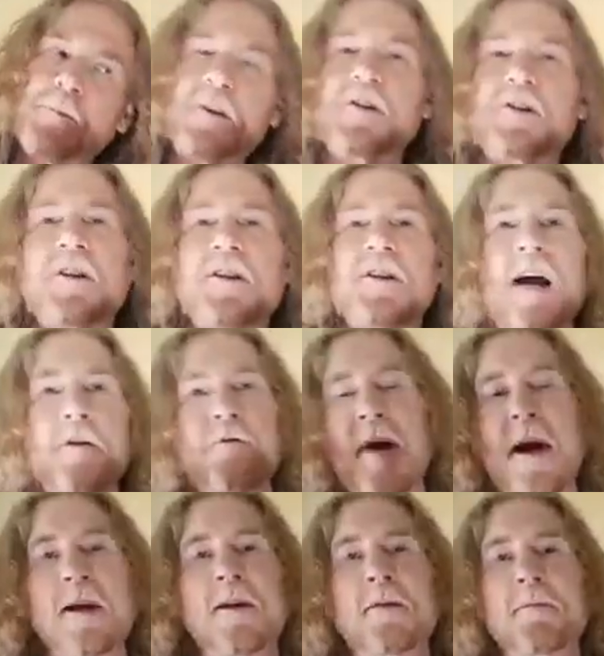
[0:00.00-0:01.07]
just not
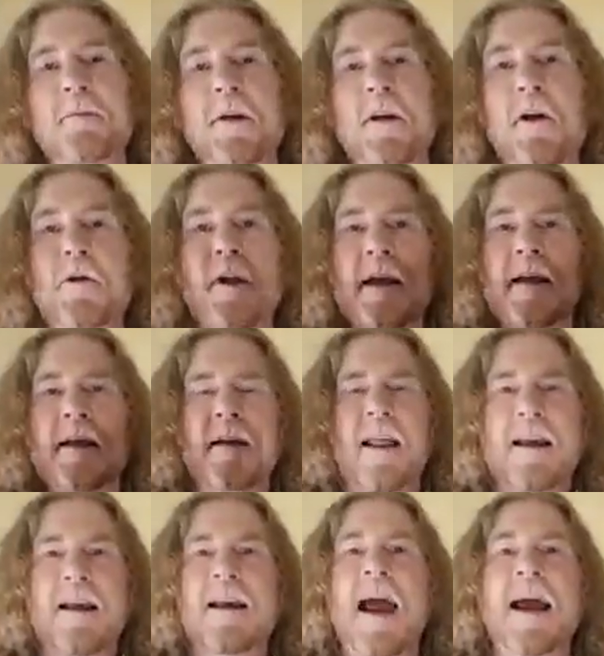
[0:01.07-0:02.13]
right. You know, like a
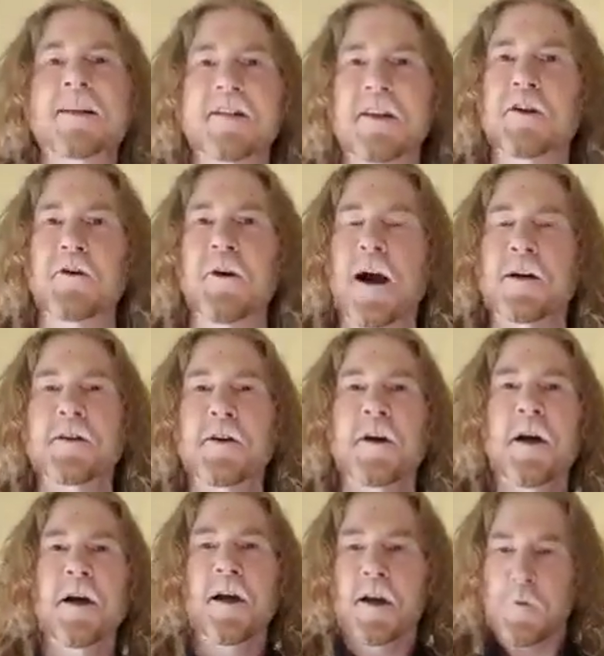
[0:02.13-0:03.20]
casting director
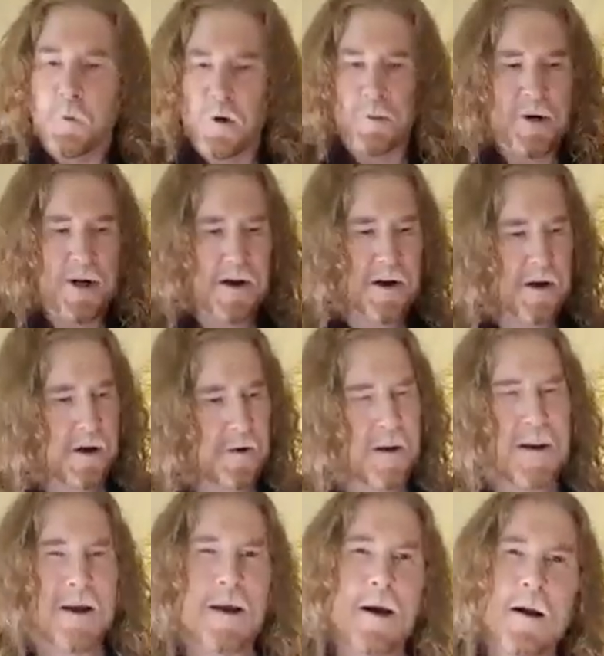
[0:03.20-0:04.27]
would be. You
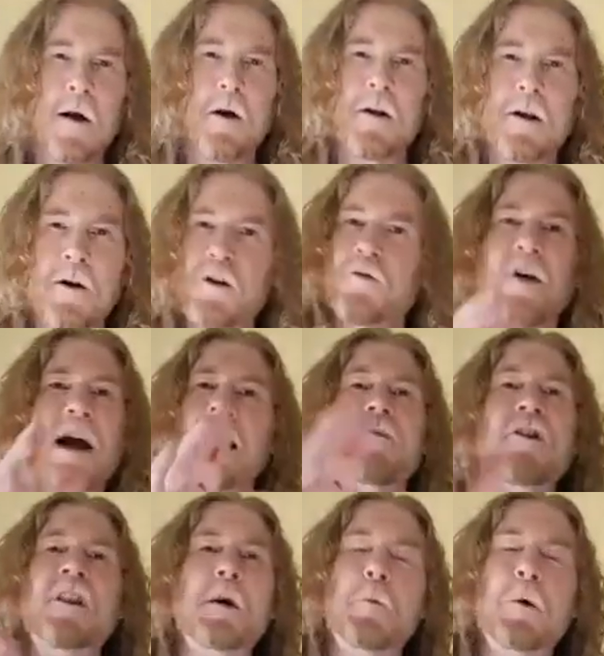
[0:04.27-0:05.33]
know, no, you've got
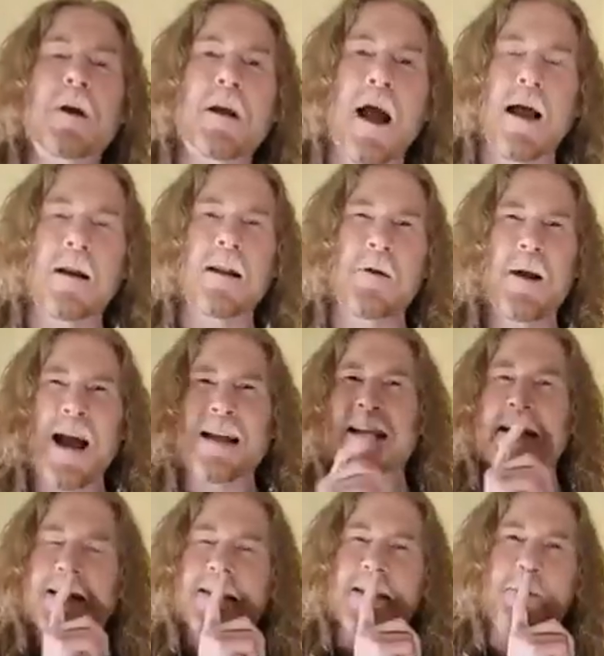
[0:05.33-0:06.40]
everything you got, kid,
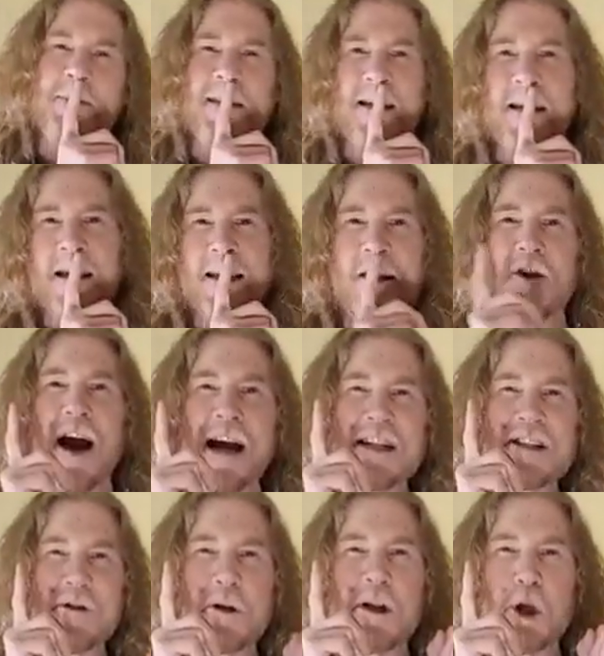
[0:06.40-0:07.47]
except your eyes
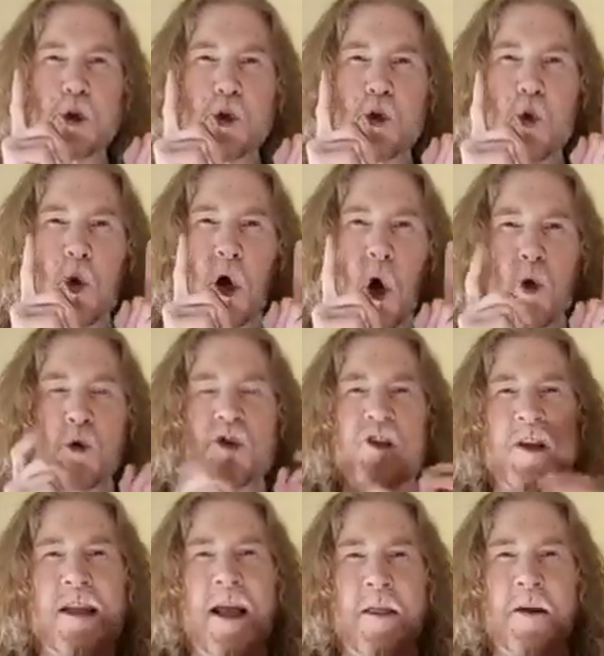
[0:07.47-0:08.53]
are a little too close
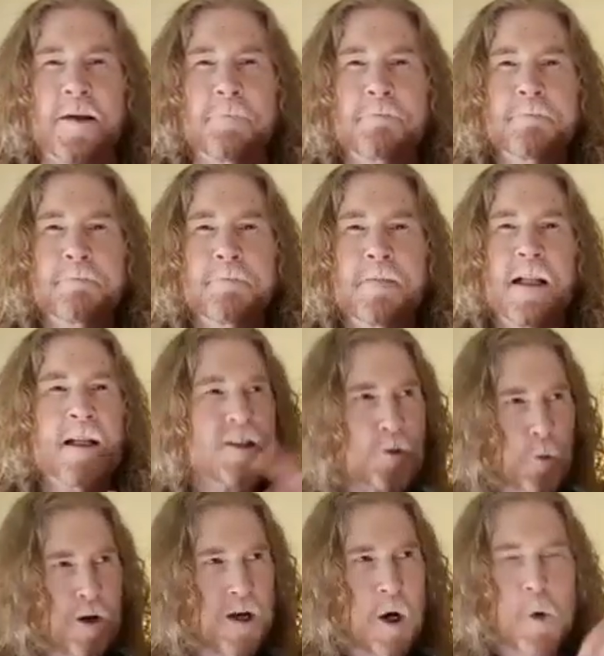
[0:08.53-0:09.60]
together. So we're
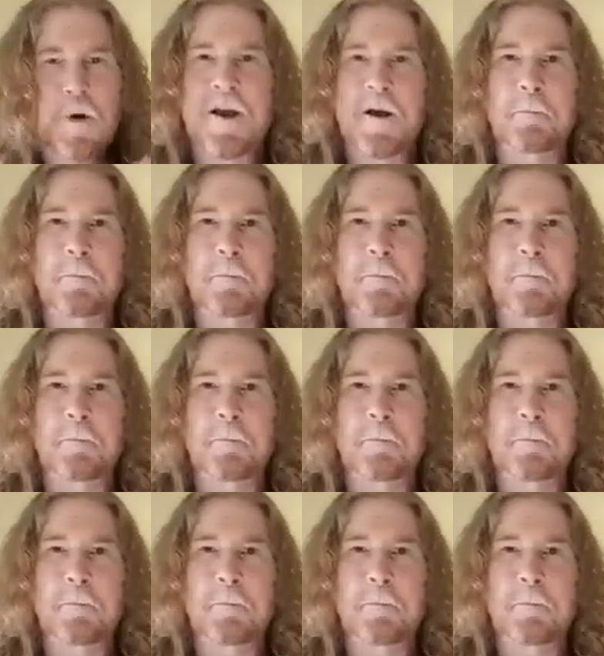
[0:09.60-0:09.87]
gonna go with him,